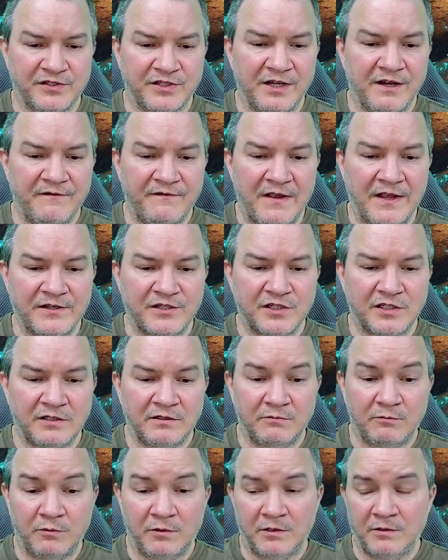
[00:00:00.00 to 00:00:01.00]
An adventure,
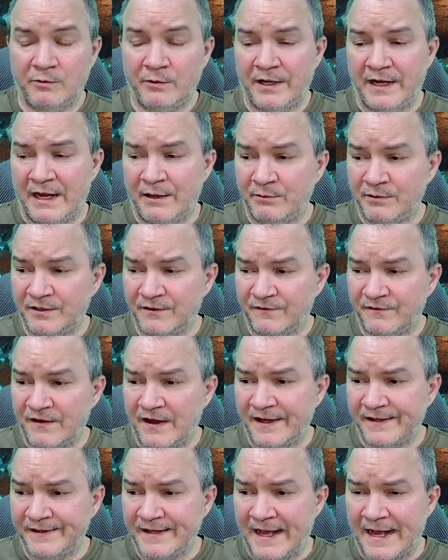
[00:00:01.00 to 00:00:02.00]
the way I would
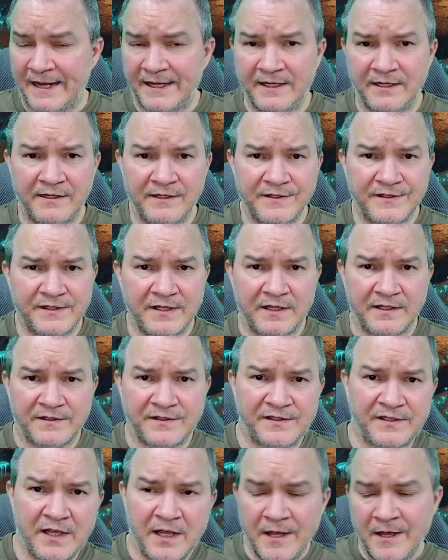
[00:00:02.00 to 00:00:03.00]
define that is
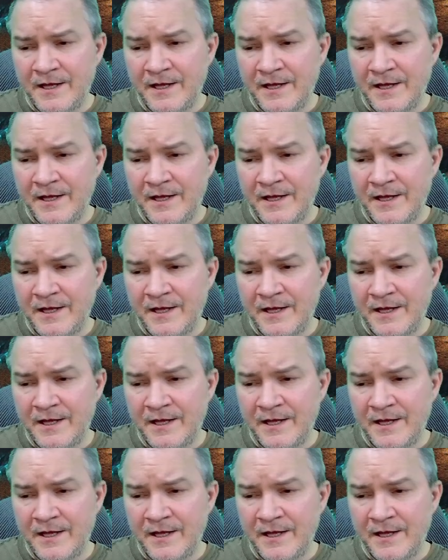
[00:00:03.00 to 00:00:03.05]
it's